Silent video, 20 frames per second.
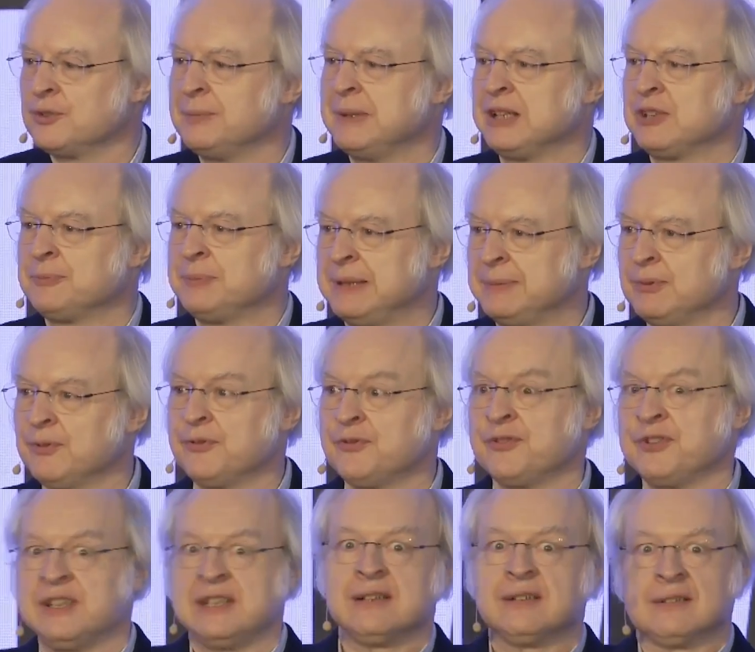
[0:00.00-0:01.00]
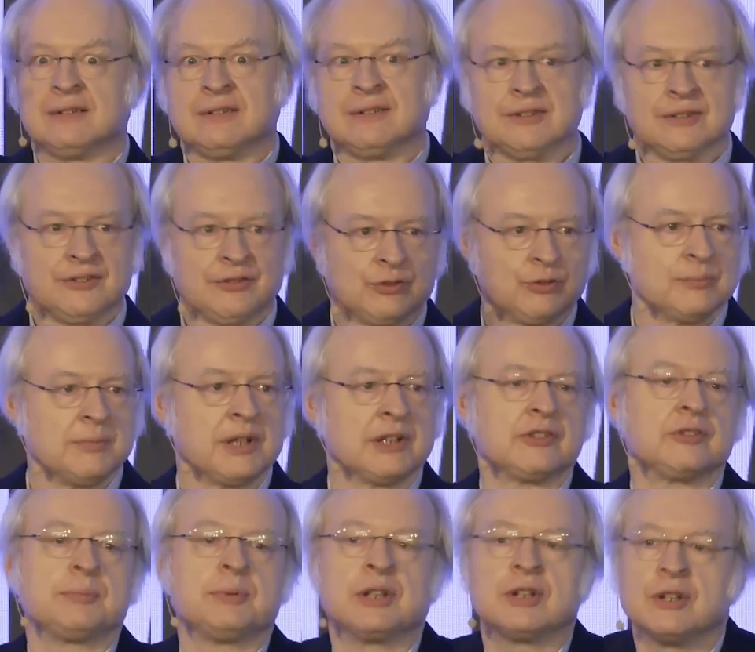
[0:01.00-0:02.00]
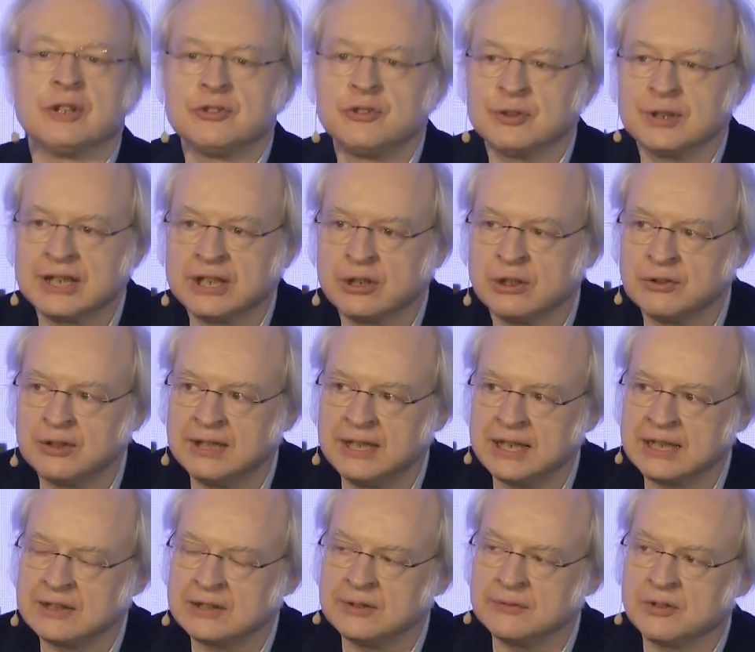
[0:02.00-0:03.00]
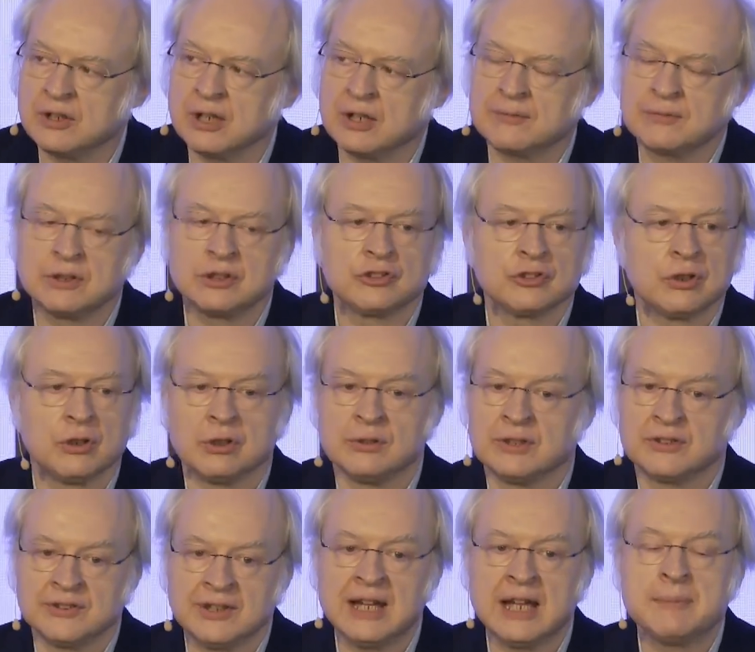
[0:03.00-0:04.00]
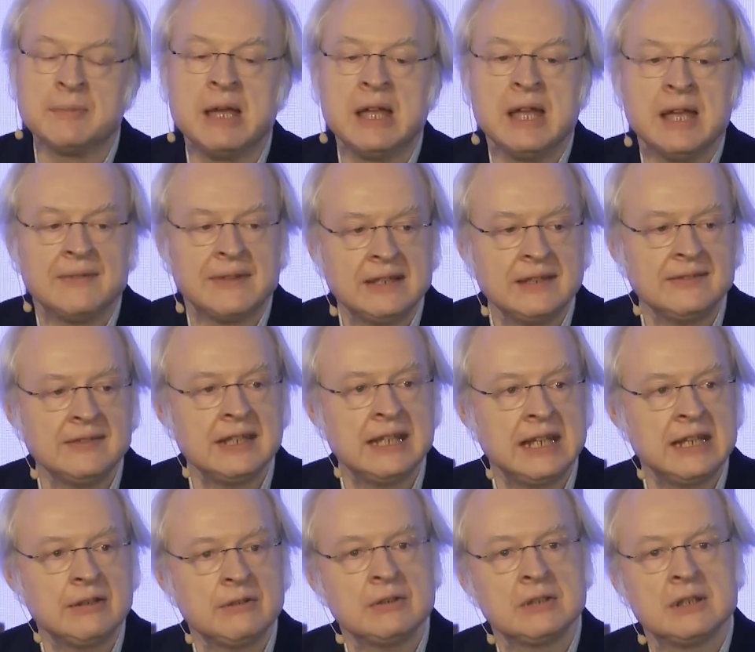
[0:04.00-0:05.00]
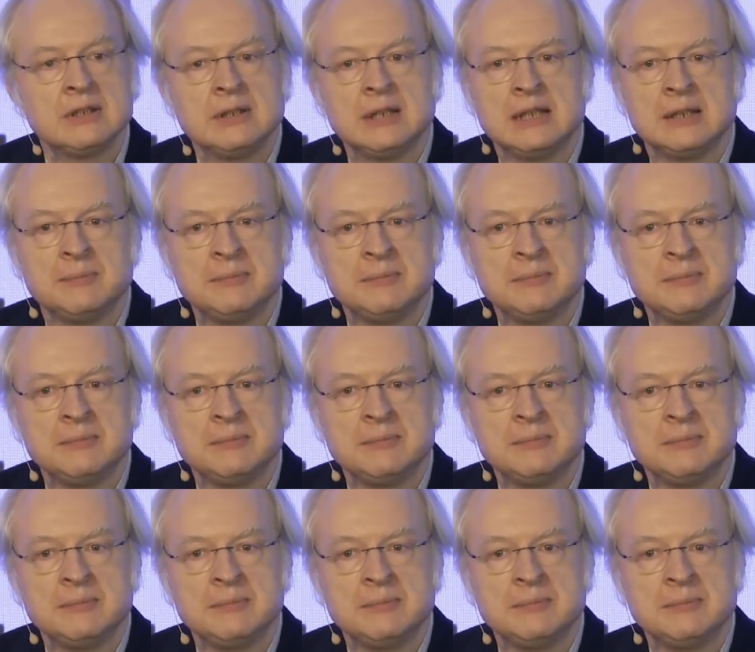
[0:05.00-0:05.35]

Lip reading: makes people fear too much because you get all the negative coverage all the time. That is inherent in